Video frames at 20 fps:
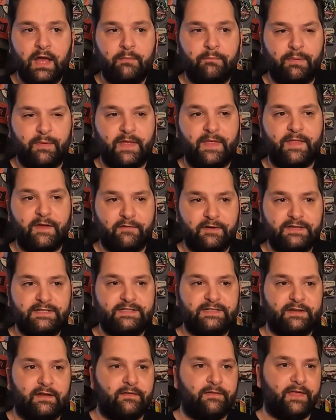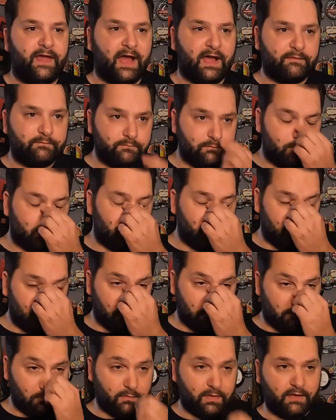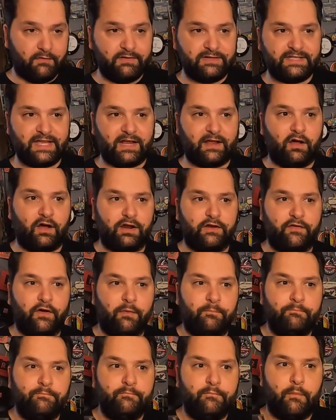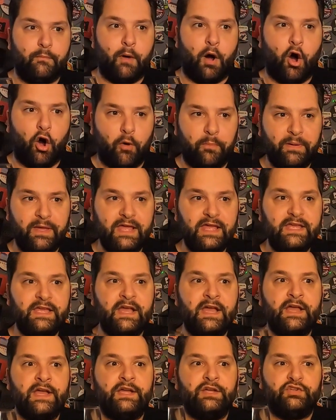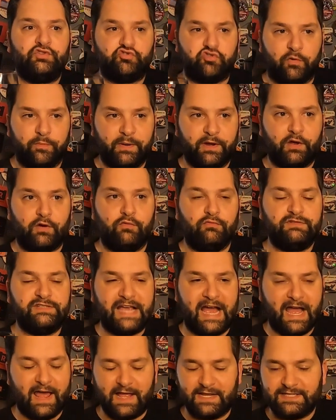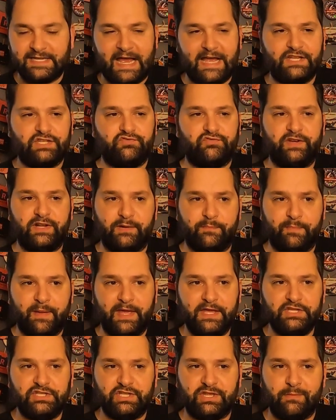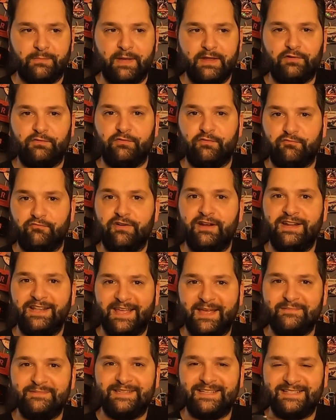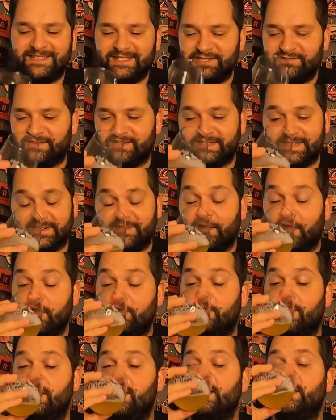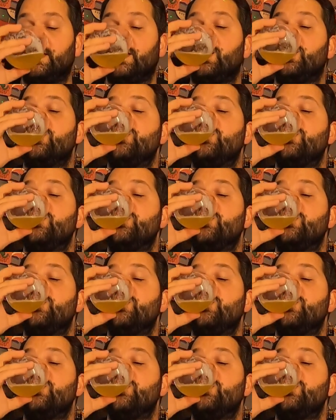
But then there is that there is that kind of hoppy tropical ta tangerine and peach in the middle that really keeps things interesting. I quite like it.